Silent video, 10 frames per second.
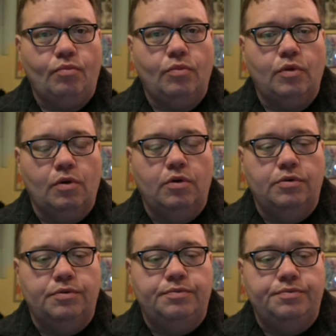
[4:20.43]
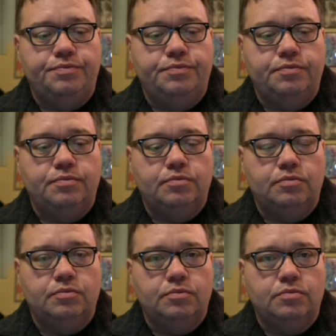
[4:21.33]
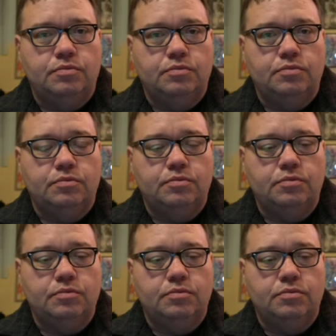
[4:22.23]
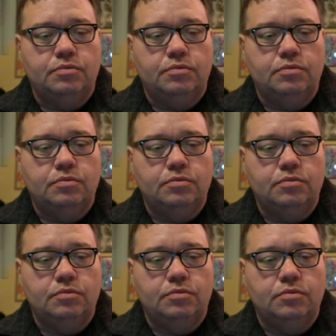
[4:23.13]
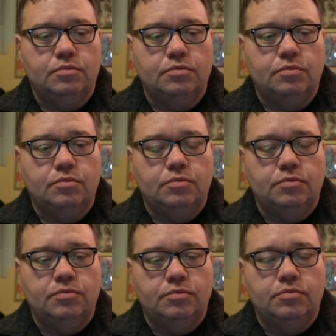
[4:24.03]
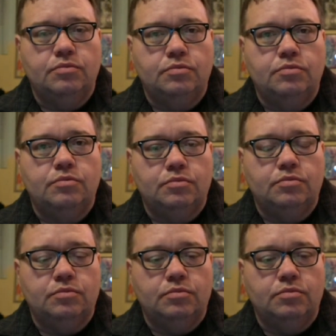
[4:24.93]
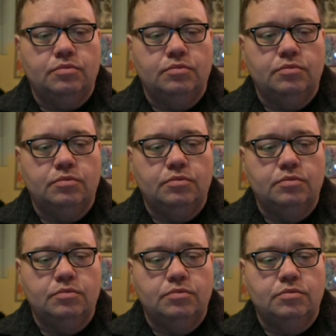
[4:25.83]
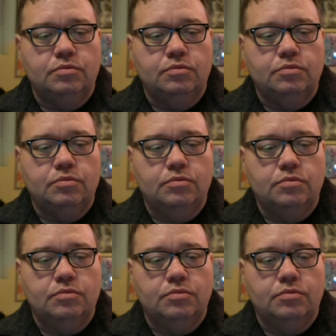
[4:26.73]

[no speech]